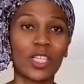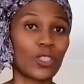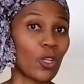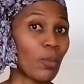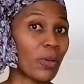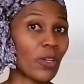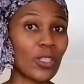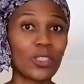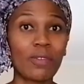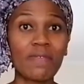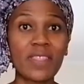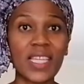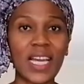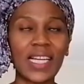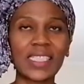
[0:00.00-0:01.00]
So because
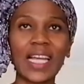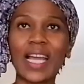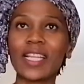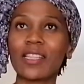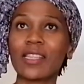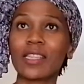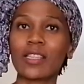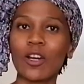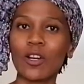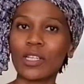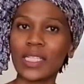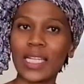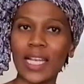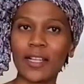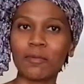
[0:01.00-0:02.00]
of that, I
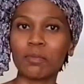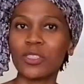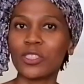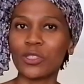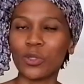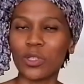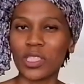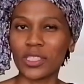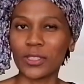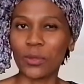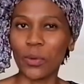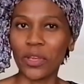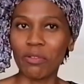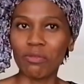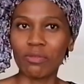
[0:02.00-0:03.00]
thought let me do this
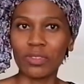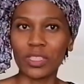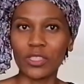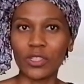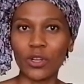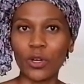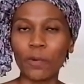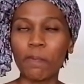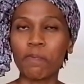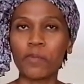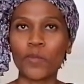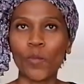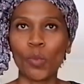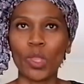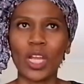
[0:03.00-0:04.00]
quick video
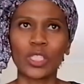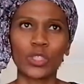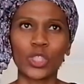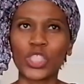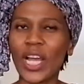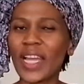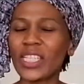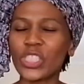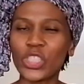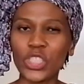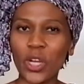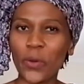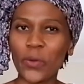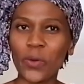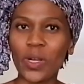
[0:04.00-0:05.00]
to try and
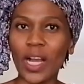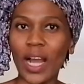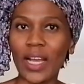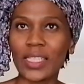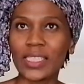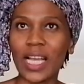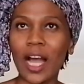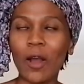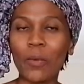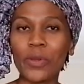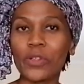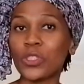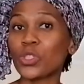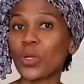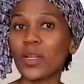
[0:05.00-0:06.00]
show you guys how
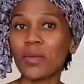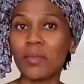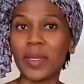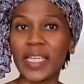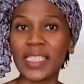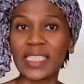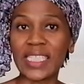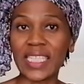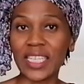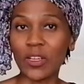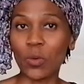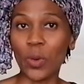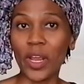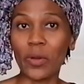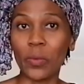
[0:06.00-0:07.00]
we usually make
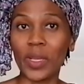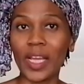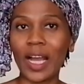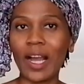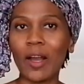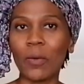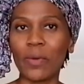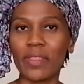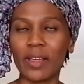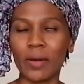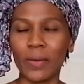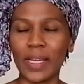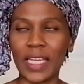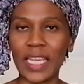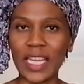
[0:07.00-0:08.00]
tea when we are with
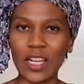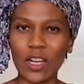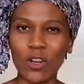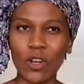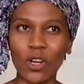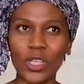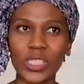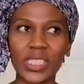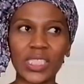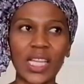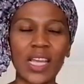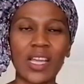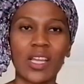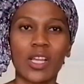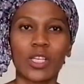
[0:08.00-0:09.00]
our in-laws.
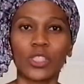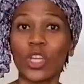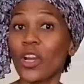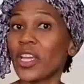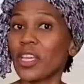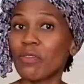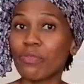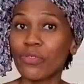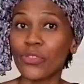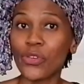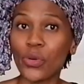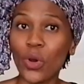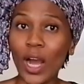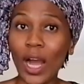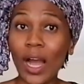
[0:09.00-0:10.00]
So if
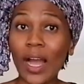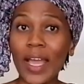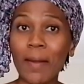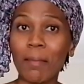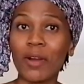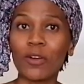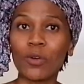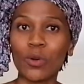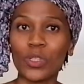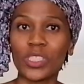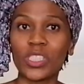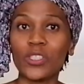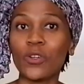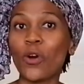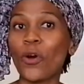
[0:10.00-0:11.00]
you are a
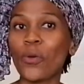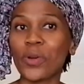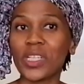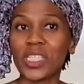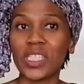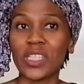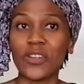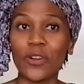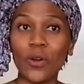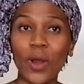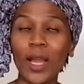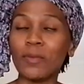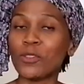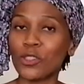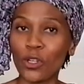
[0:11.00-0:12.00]
makoti, you already know,
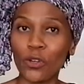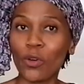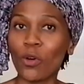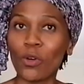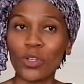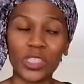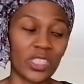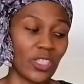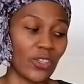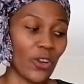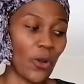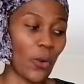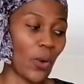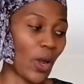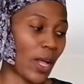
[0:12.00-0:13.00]
I'm sure you already
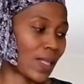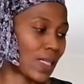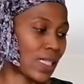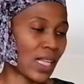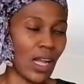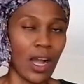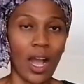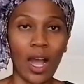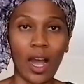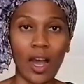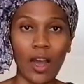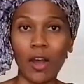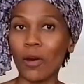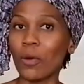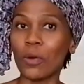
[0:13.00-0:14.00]
know
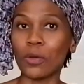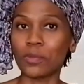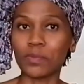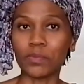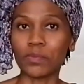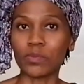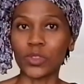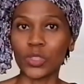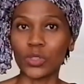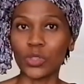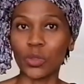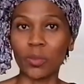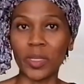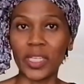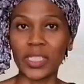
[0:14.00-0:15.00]
how
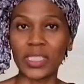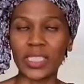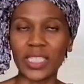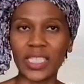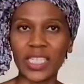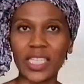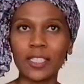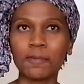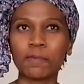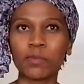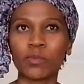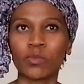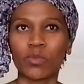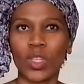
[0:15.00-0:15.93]
to make tea.